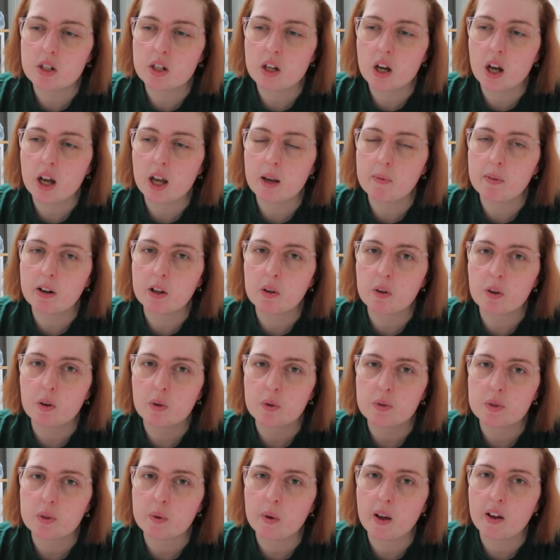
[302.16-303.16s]
Die, but I
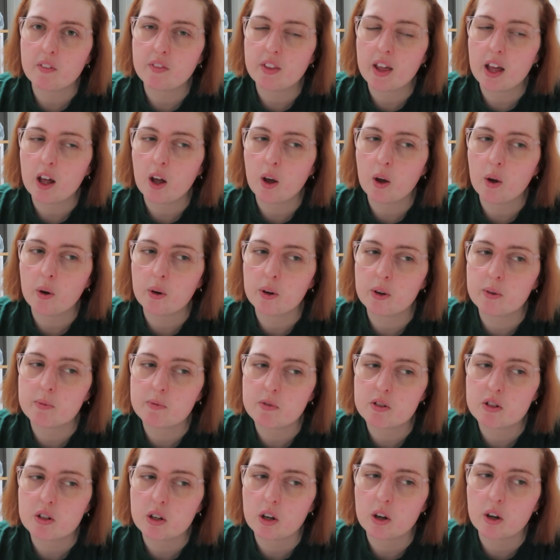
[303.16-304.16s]
also have that at home,
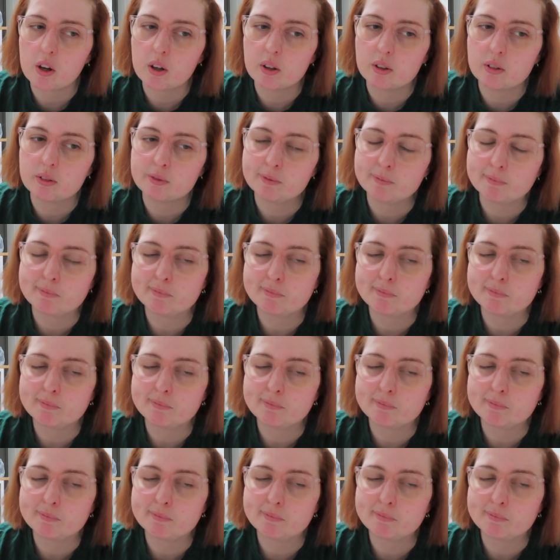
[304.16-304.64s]
so,